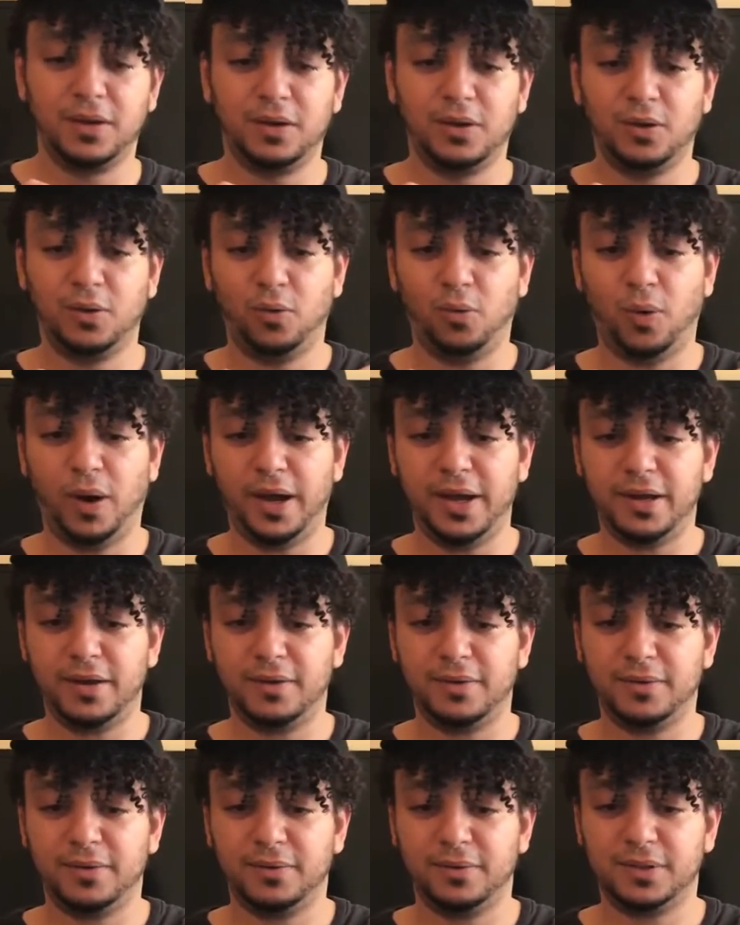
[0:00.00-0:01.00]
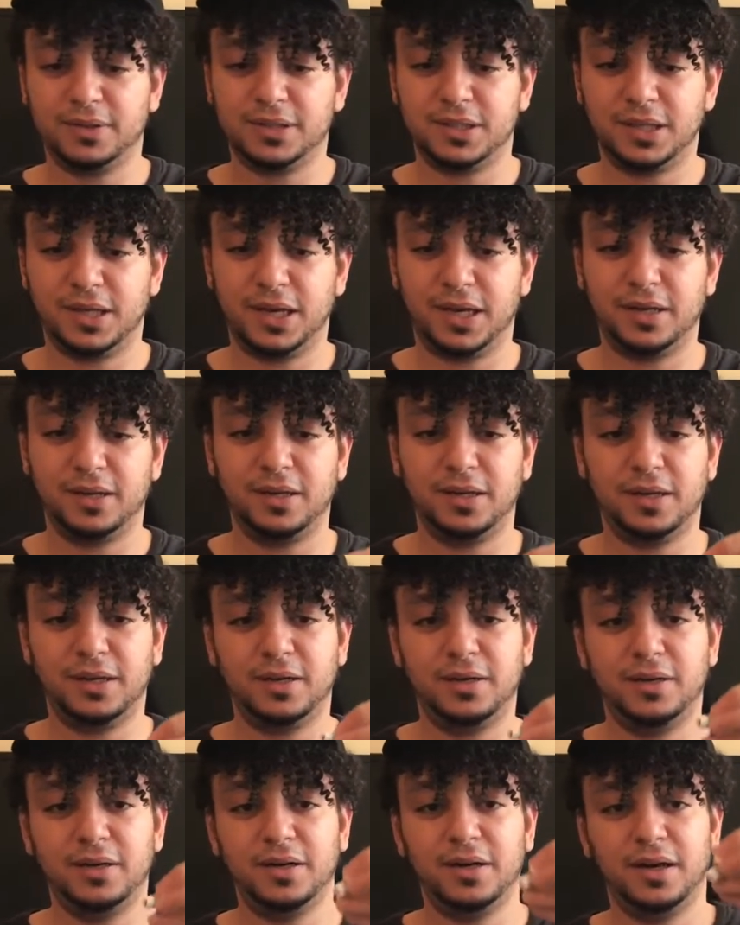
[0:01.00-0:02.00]
white once again
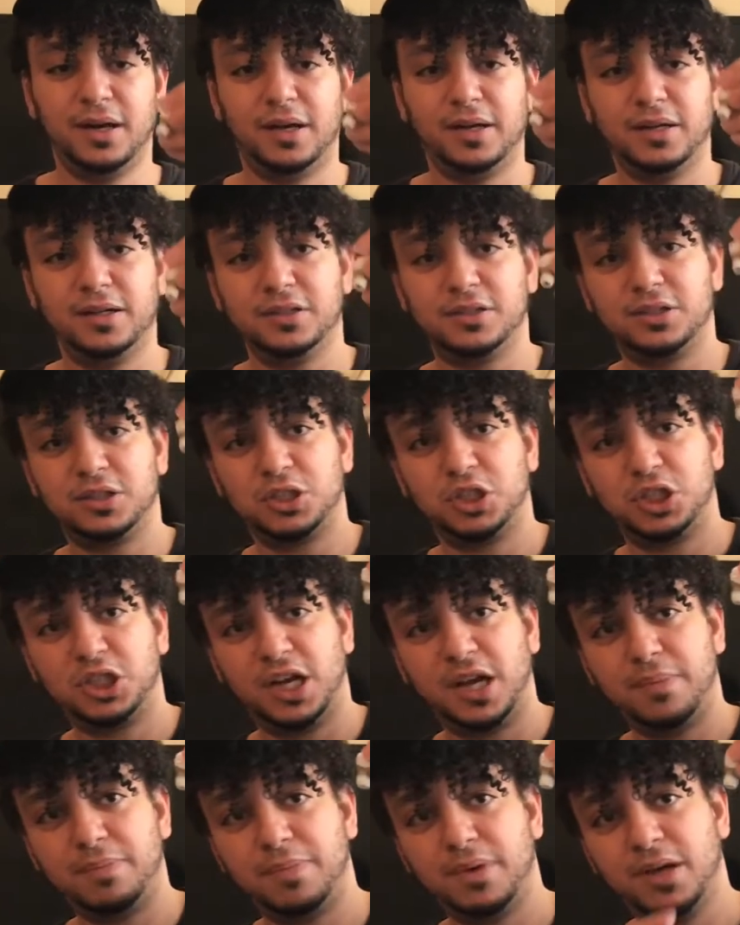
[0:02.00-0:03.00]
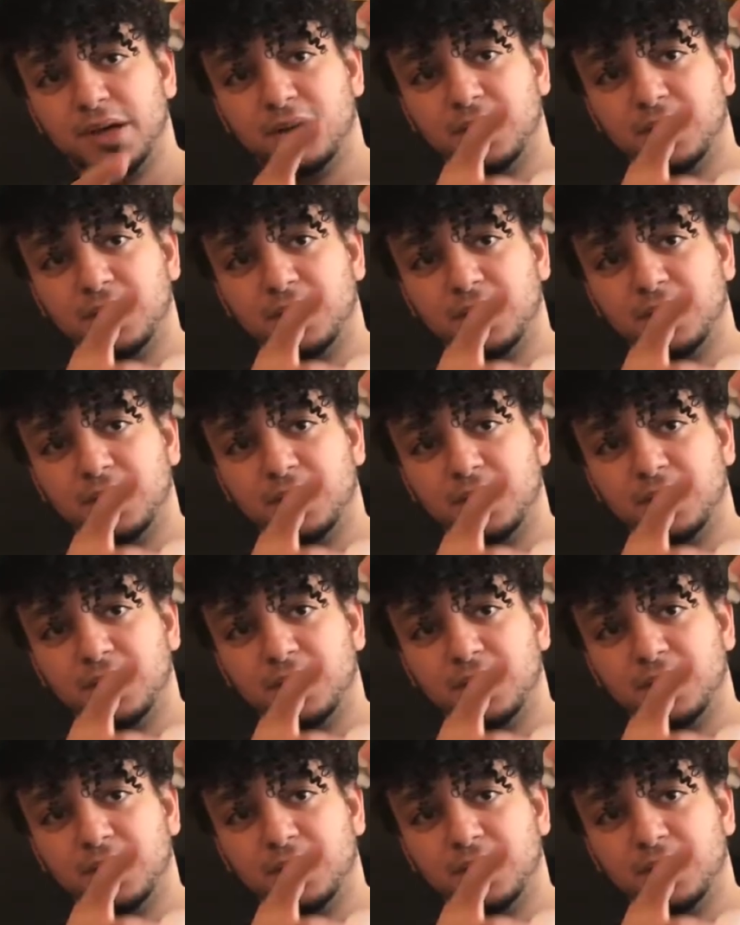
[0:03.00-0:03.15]
here, and here's the shape.